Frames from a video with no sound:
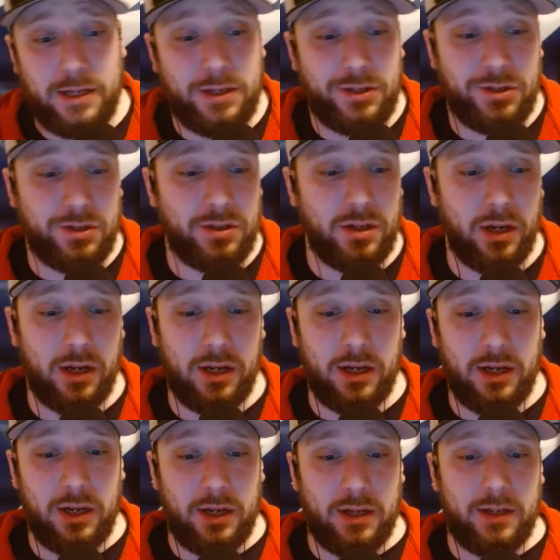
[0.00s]
It's just
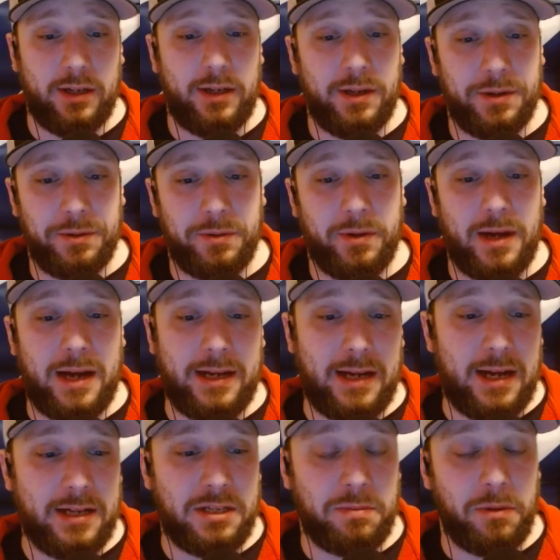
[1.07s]
you know,
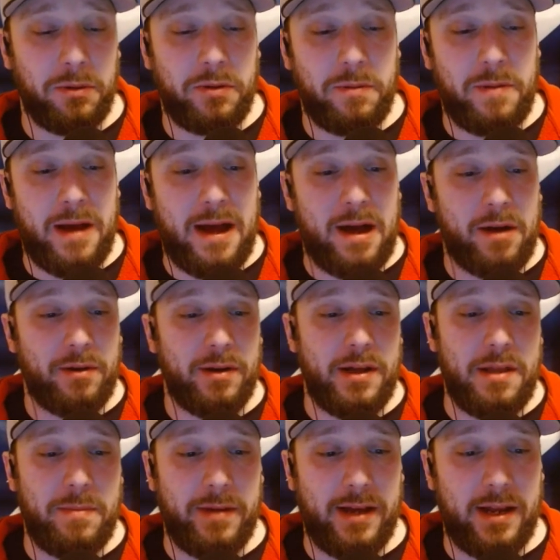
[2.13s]
I spoke about
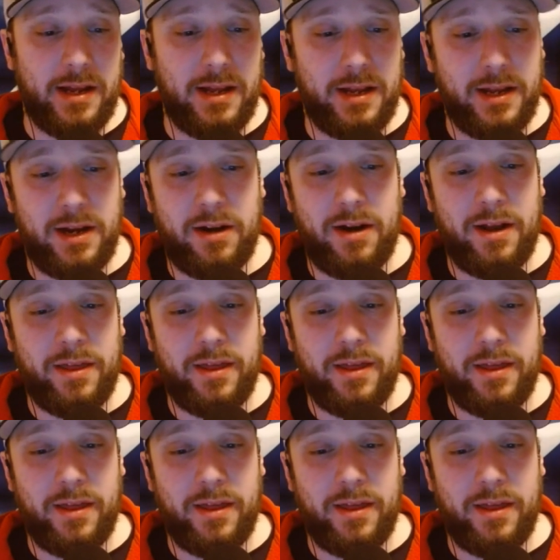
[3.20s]
in the beginning of the year,